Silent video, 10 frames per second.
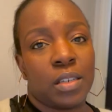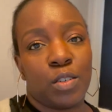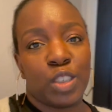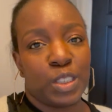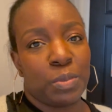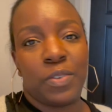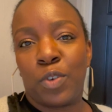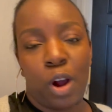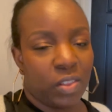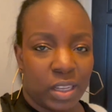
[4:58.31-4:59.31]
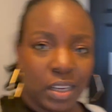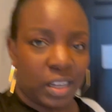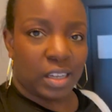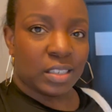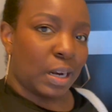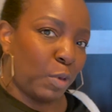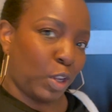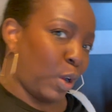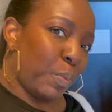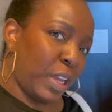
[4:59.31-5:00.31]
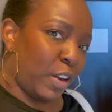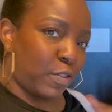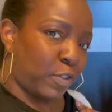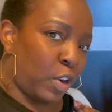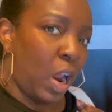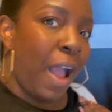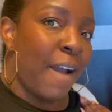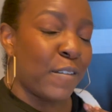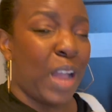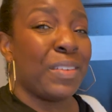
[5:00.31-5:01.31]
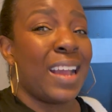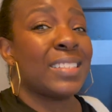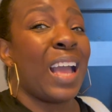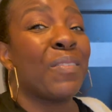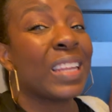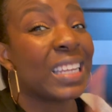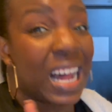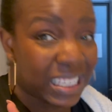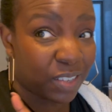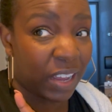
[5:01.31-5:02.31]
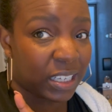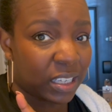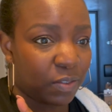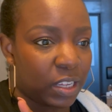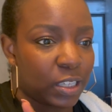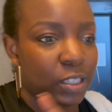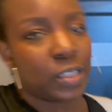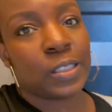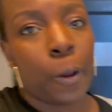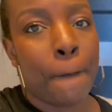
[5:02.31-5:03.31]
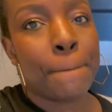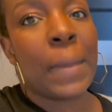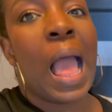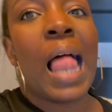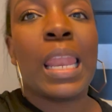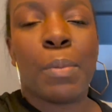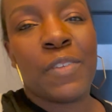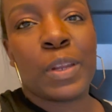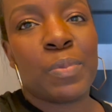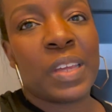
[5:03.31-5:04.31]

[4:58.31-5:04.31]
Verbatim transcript: Don't judge me for all the luggage and I'm only gonna be here for five days. I have lots of activities. So let me flip